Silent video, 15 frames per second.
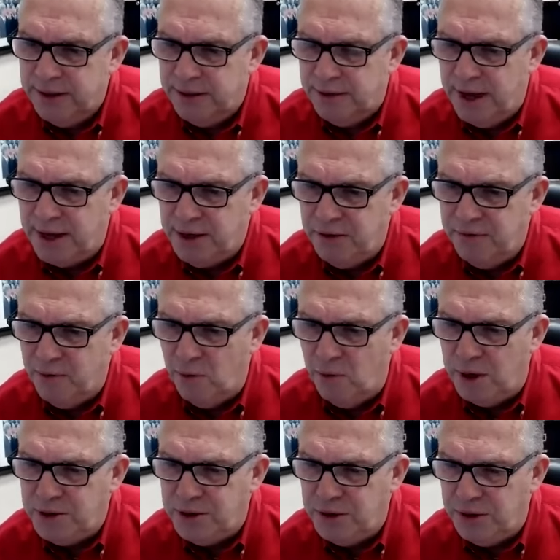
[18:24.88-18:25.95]
Thank you for
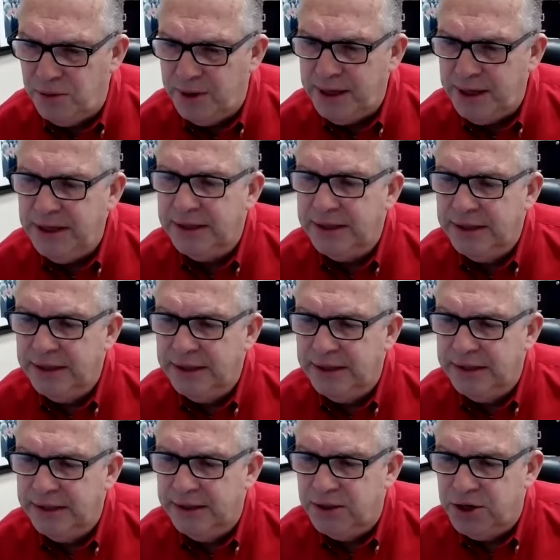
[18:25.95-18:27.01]
what you're doing.
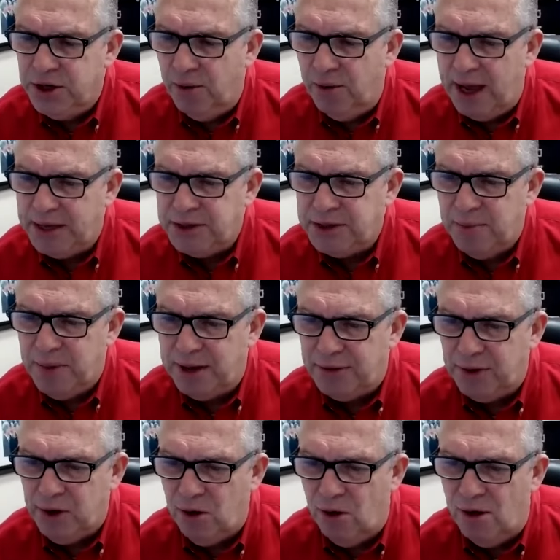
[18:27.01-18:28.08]
Joe asked about the
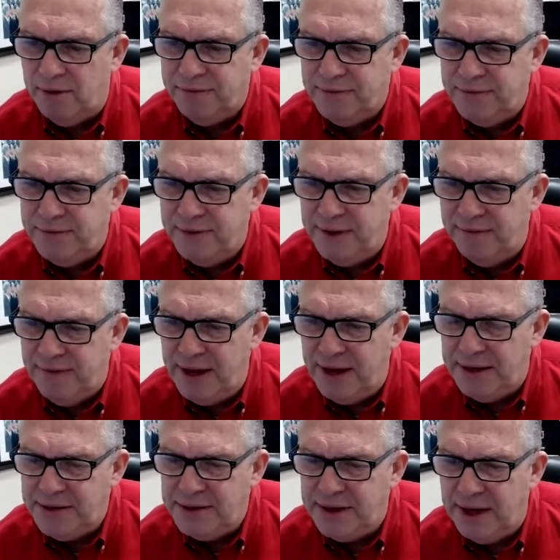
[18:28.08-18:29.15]
golf
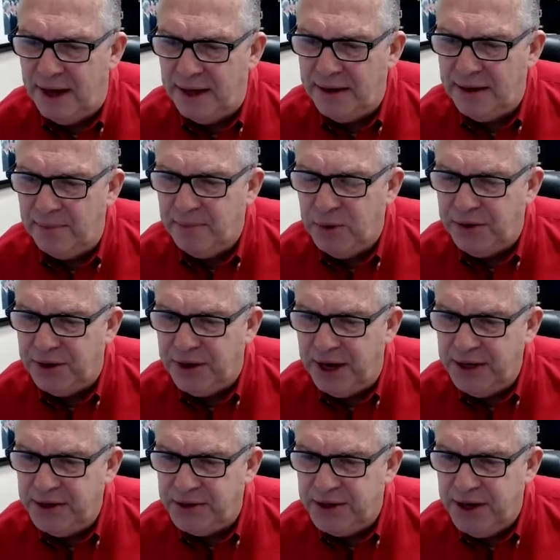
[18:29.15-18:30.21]
events. I put the
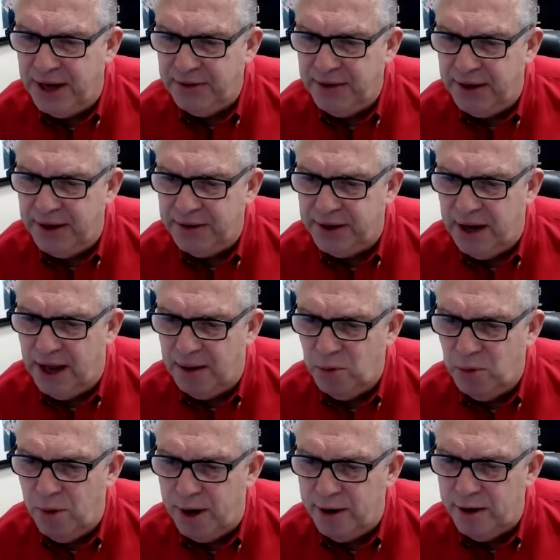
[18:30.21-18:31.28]
dates down there that I'm
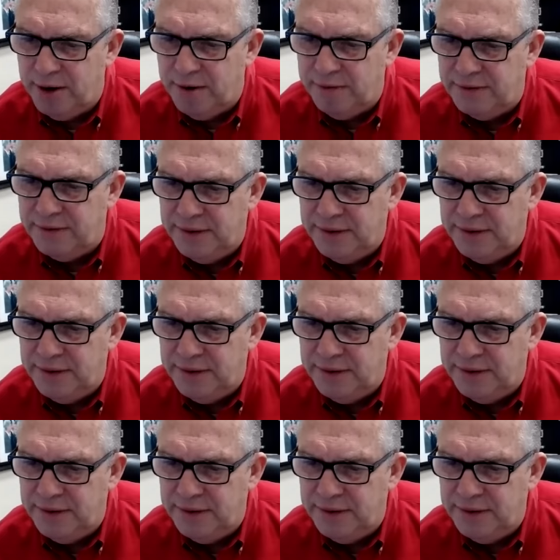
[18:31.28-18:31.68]
aware of.